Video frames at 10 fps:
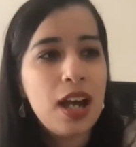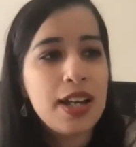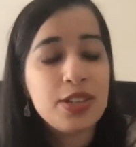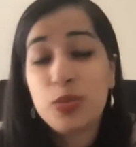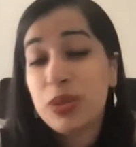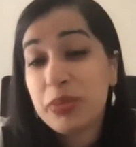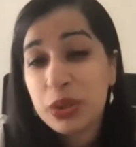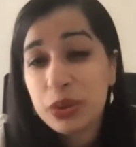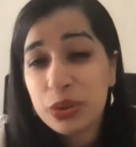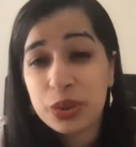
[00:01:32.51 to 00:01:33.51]
as you maybe
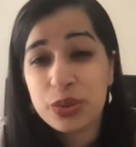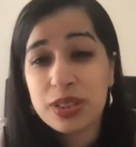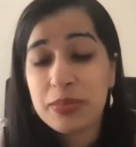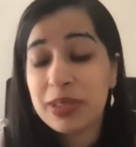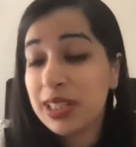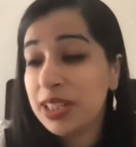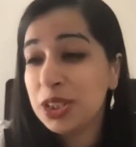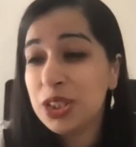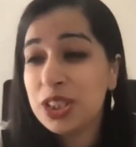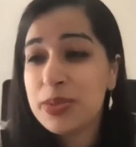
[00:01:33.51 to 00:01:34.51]
go through some
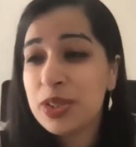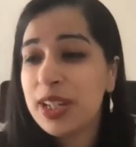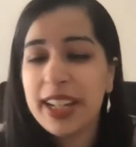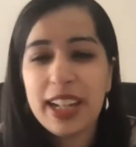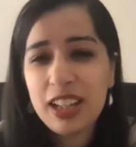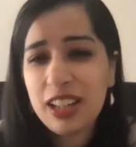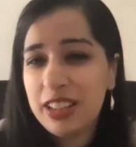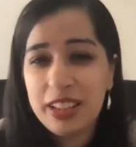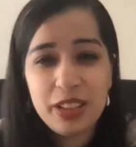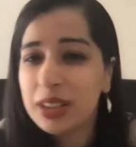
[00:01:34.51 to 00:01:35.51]
relationships, you're like,
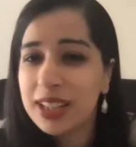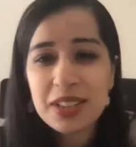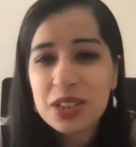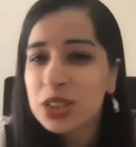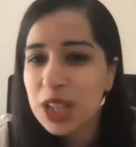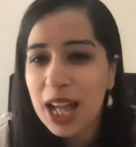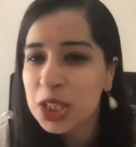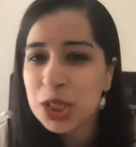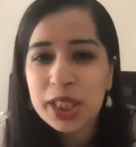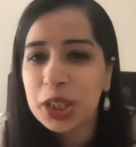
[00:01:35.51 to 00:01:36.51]
that's
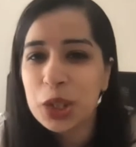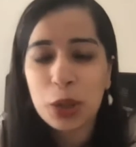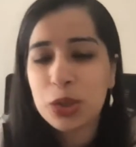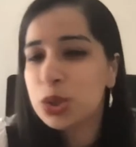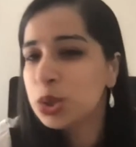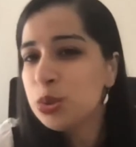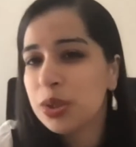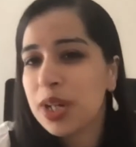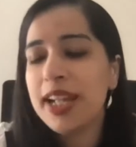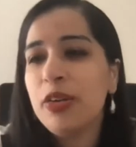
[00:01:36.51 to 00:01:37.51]
actually not true,
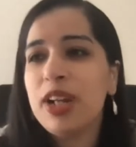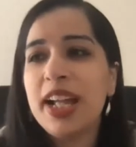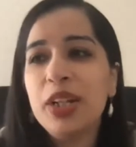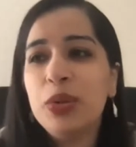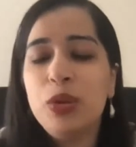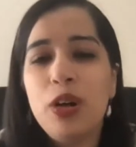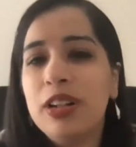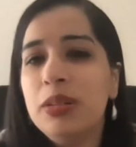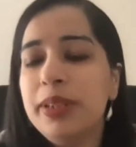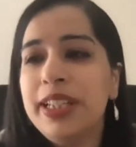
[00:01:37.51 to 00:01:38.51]
right? Or I no longer
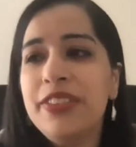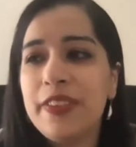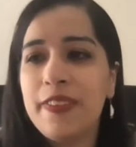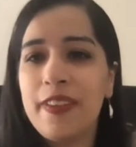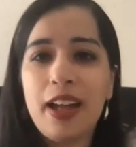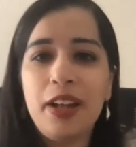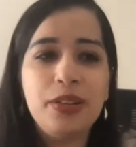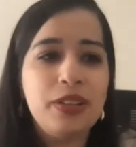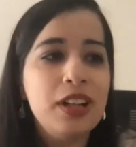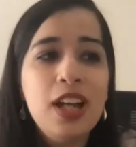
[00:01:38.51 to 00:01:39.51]
believe in that.
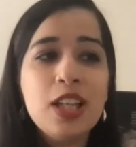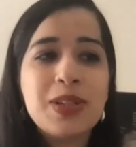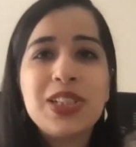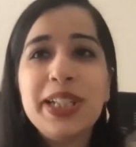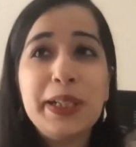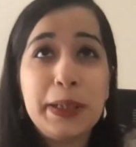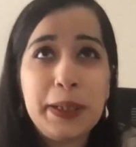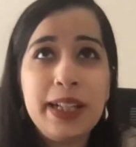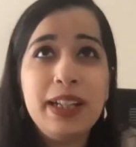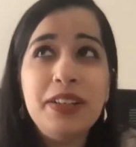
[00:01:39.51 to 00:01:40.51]
Or especially in
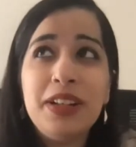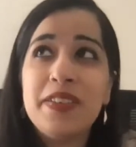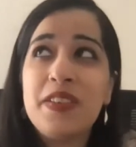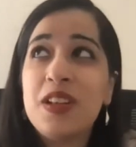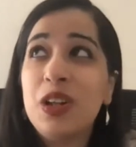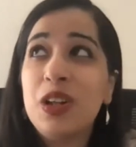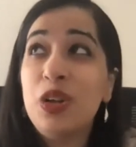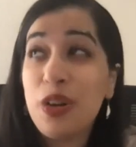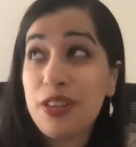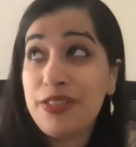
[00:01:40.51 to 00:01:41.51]
India, I think a
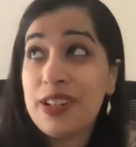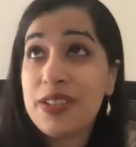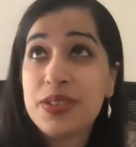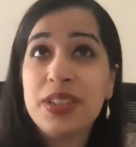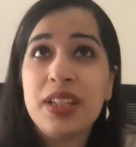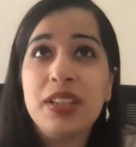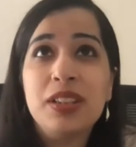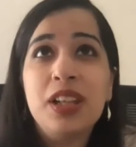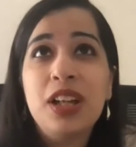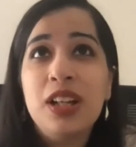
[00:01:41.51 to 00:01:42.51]
lot of us in
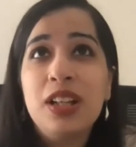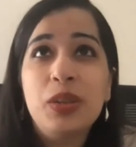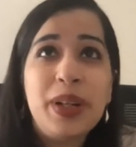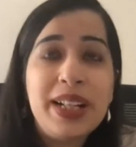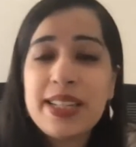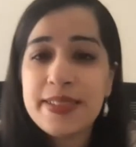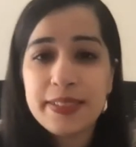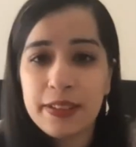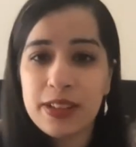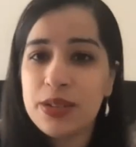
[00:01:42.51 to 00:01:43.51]
20s and
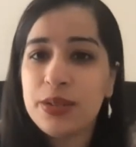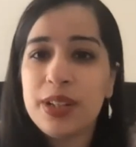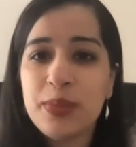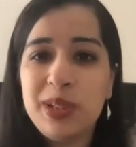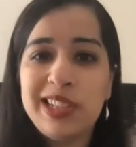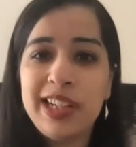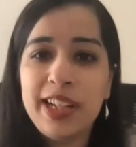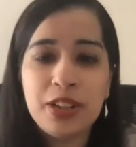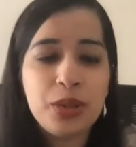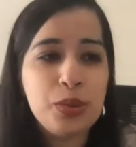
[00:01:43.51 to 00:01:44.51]
30s today will
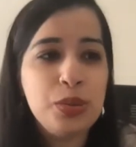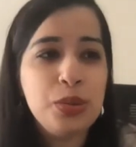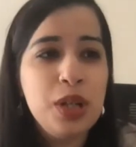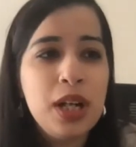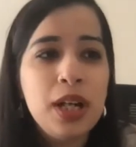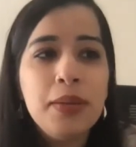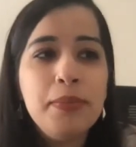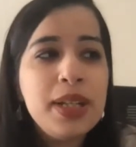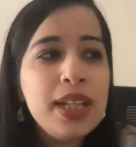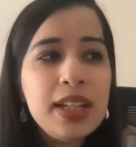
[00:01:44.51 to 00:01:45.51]
relate to
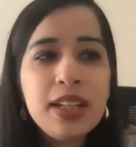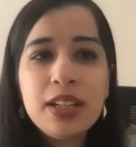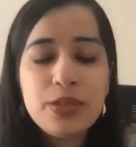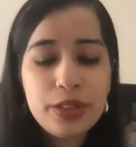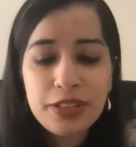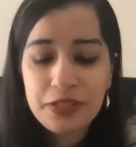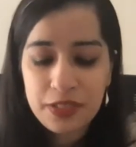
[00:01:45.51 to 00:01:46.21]
being sort of,